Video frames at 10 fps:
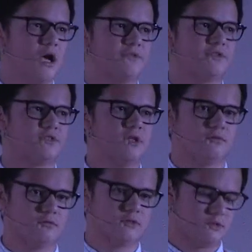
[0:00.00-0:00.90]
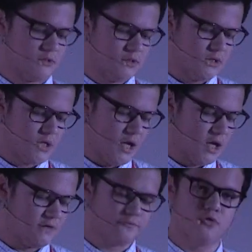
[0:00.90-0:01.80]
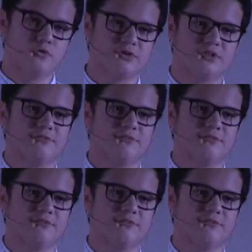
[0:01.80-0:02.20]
others don't. And of course,